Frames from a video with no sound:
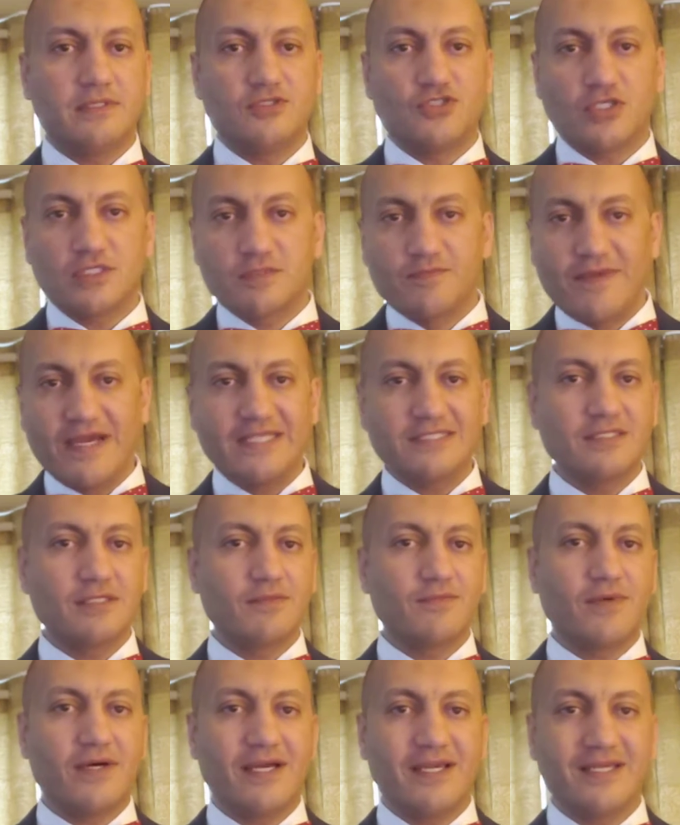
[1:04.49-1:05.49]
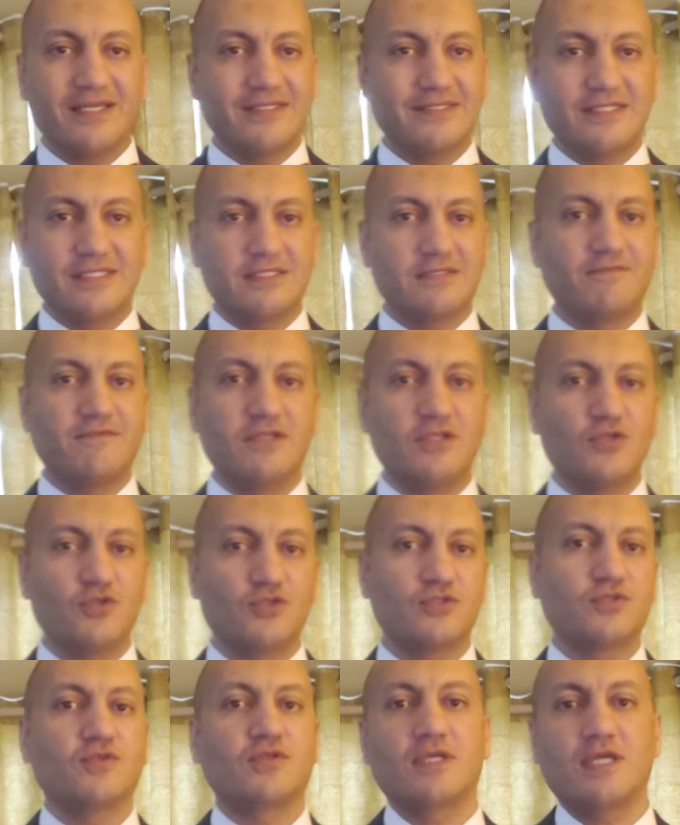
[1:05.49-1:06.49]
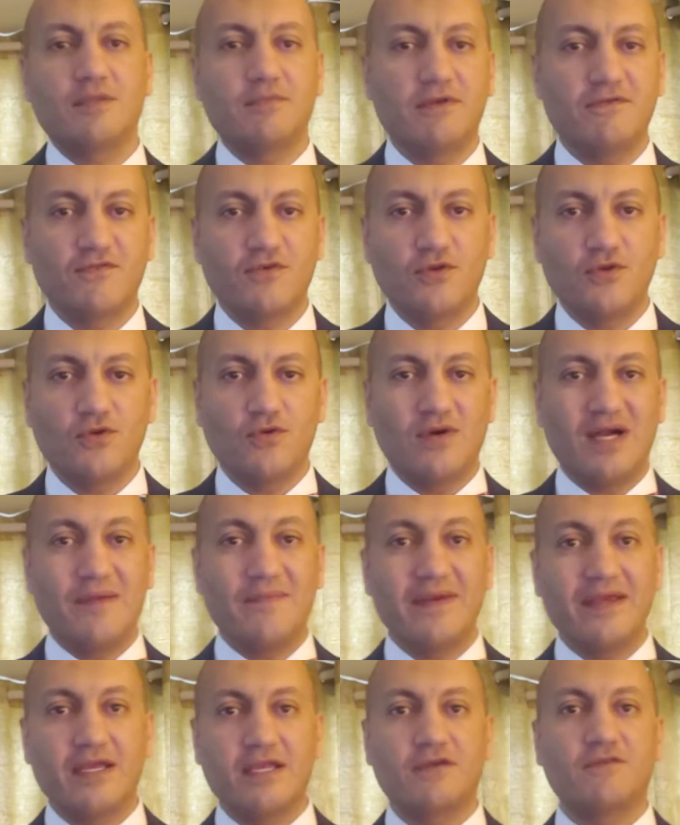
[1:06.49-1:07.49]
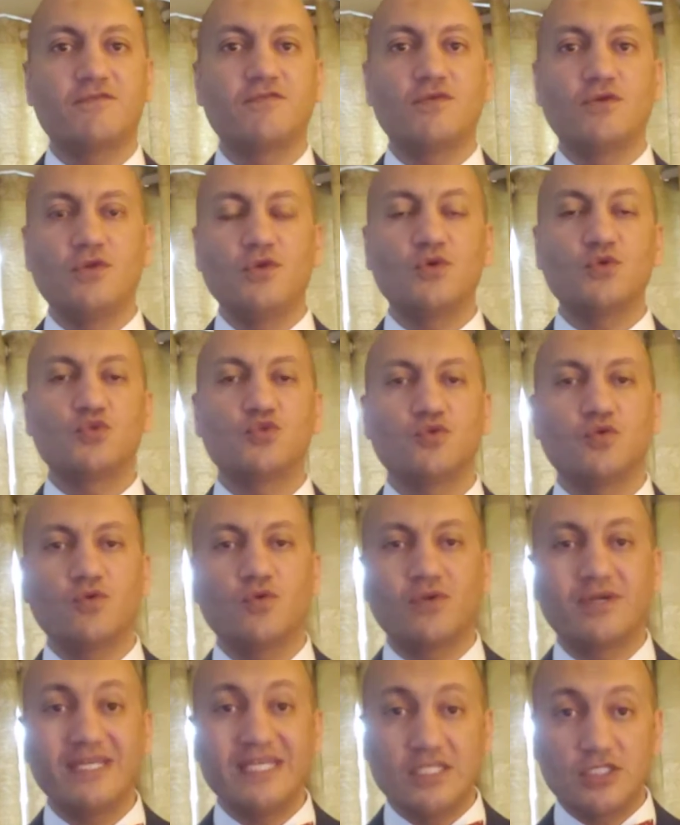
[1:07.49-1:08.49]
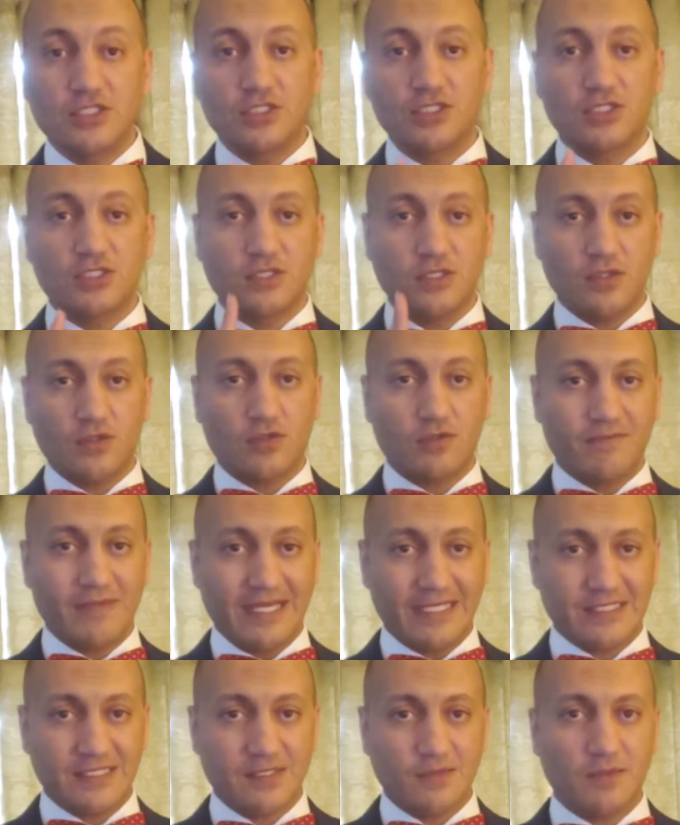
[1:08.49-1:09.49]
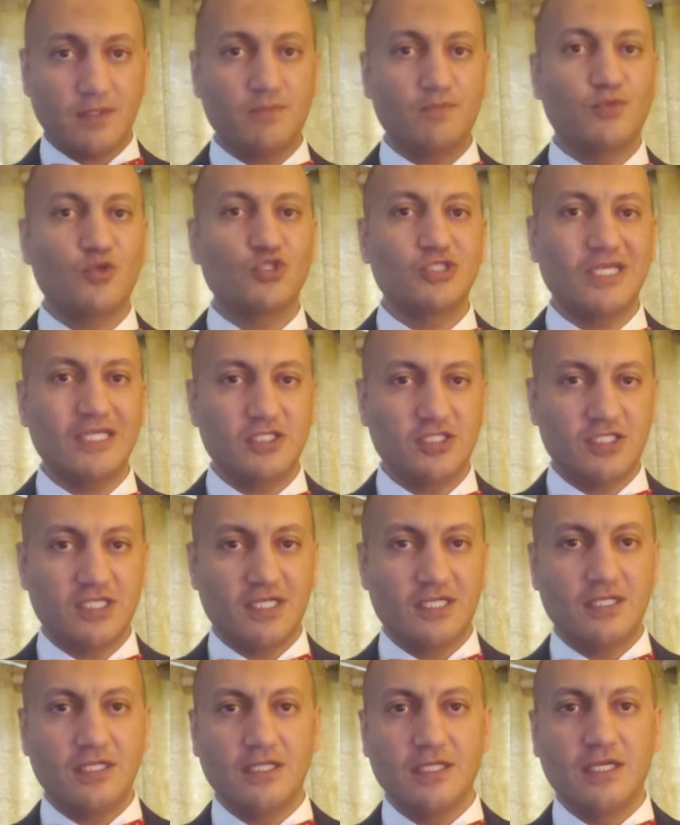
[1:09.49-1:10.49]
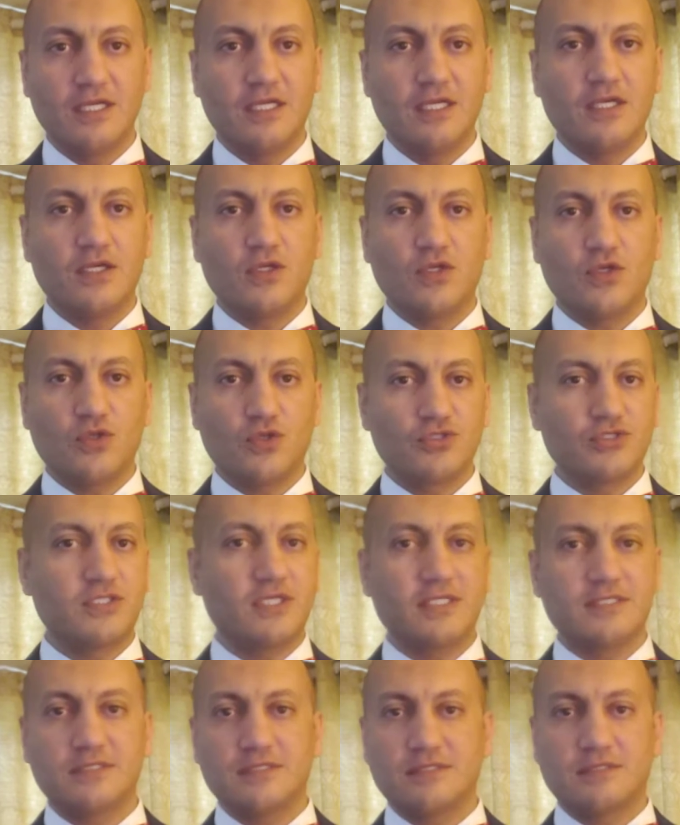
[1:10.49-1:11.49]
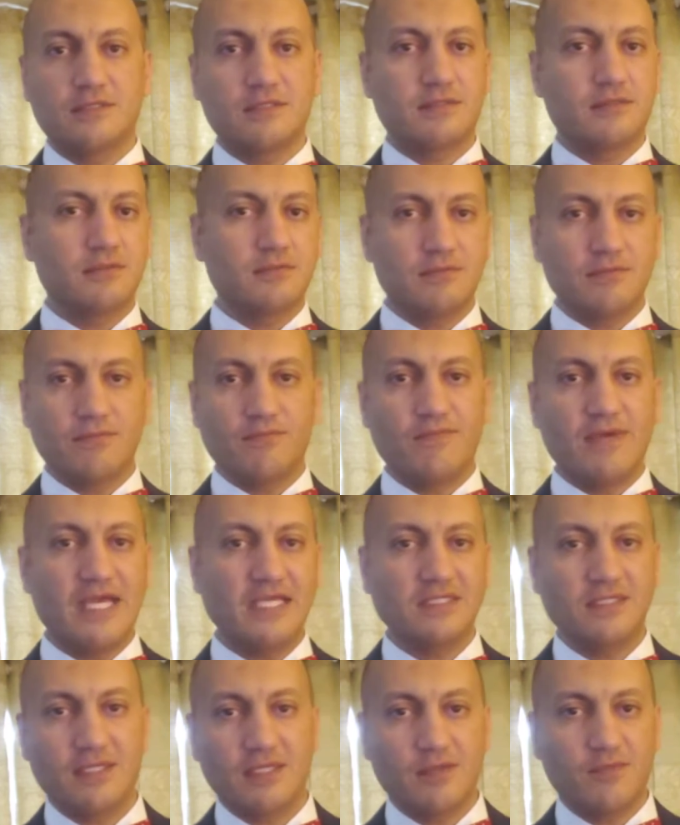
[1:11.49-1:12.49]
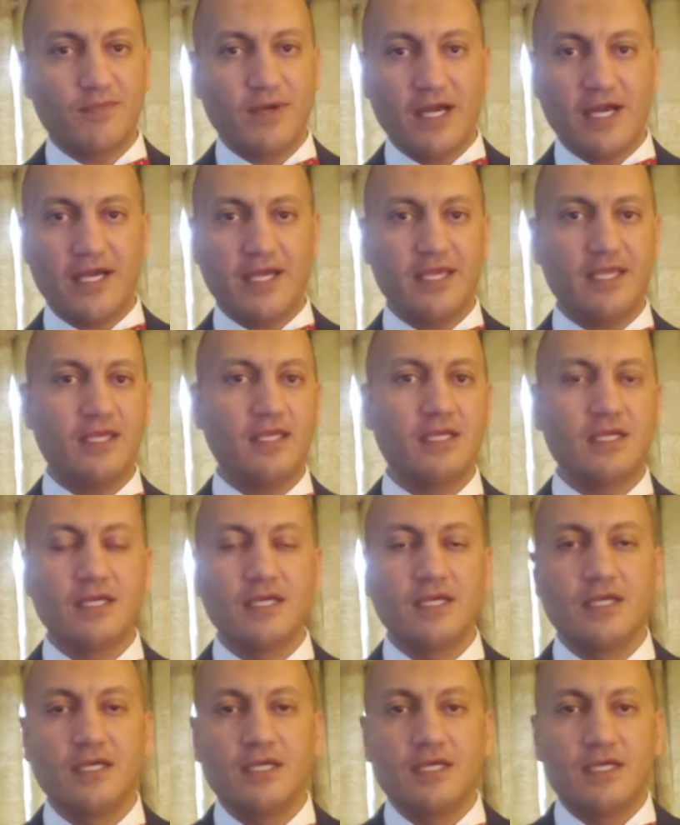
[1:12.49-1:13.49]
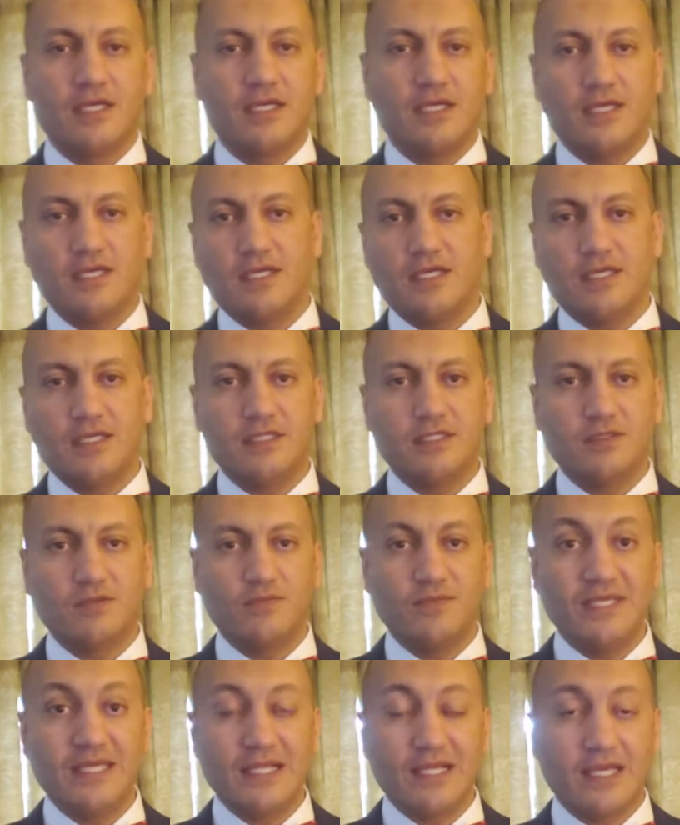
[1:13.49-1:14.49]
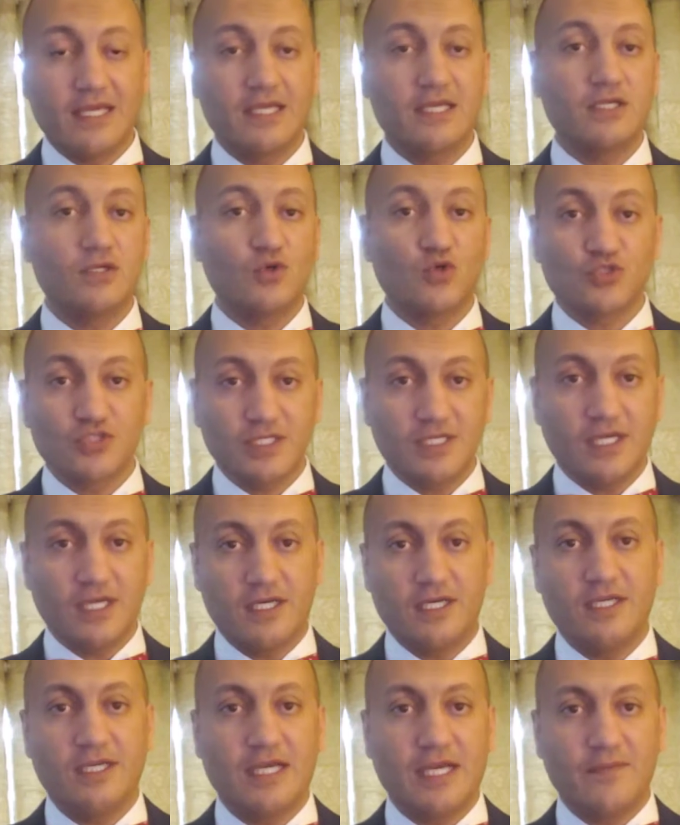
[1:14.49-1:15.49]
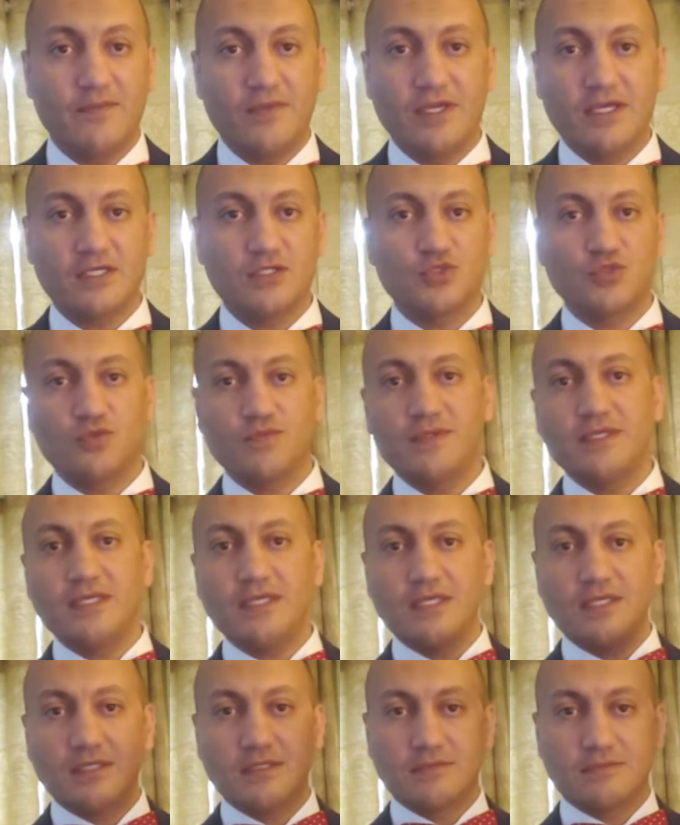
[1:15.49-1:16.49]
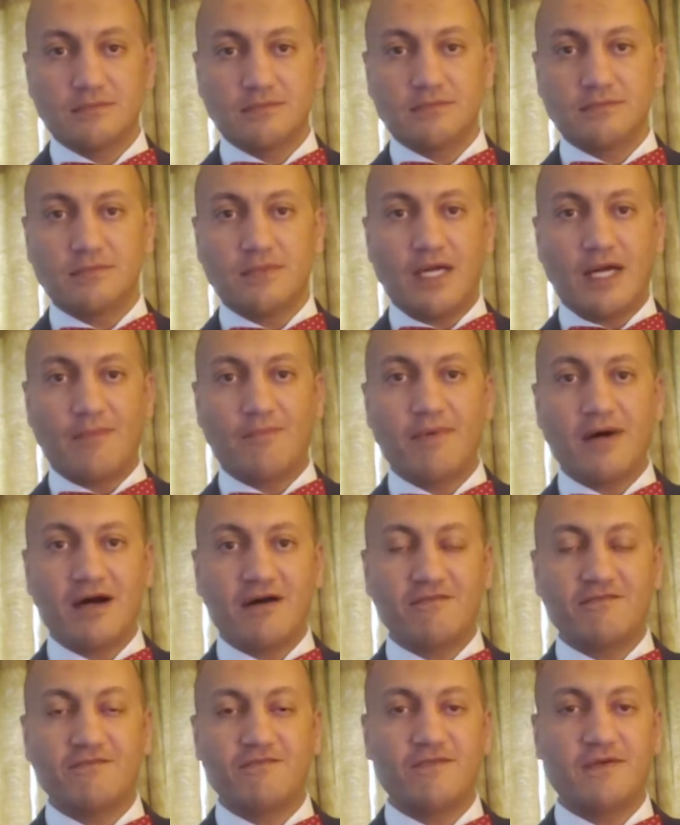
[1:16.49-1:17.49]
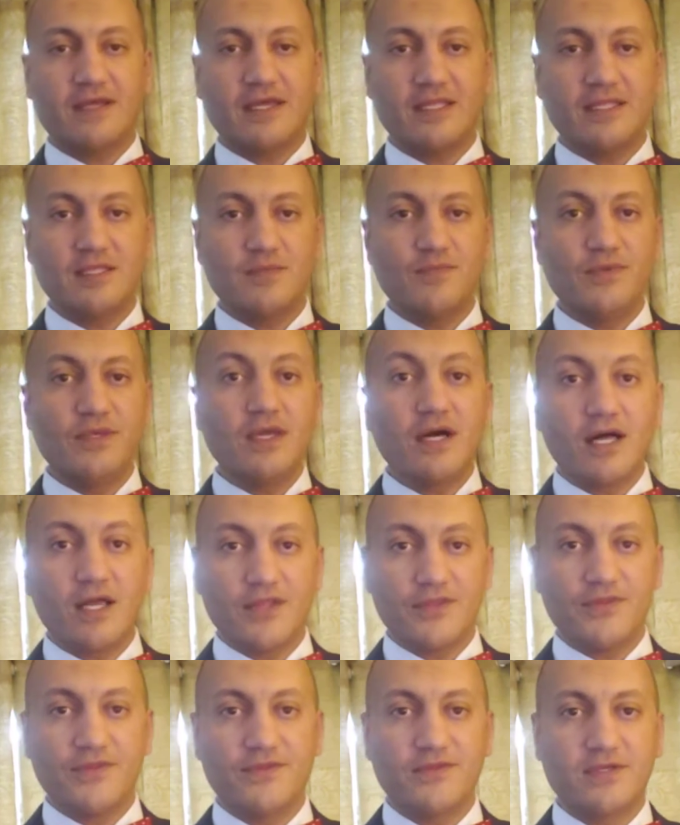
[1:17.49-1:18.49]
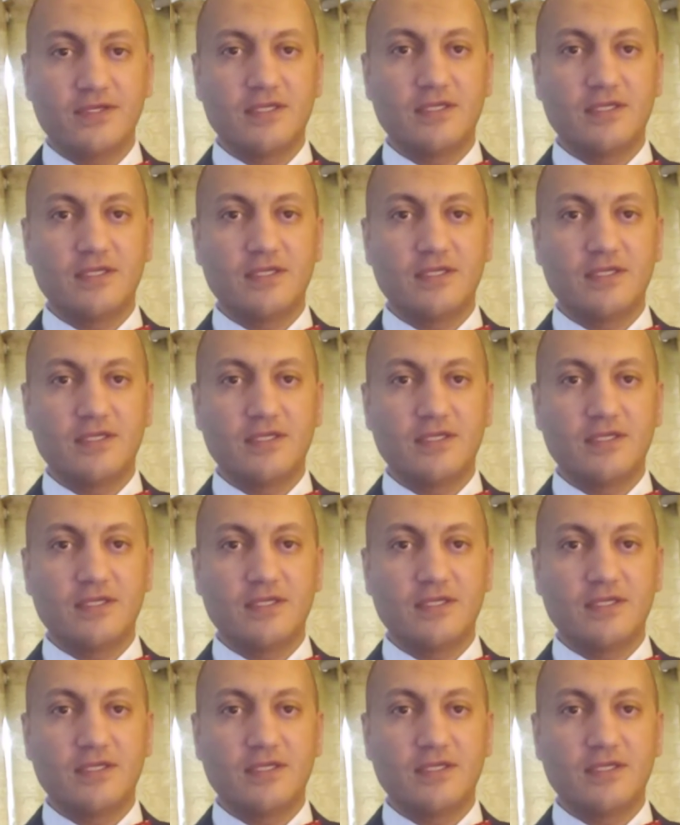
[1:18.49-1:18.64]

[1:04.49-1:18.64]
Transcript: just passing by. This video is not going to be for you. I'm here for you to reach your maximum potential, not just passing by and be like an ordinary. I'm here to be above and beyond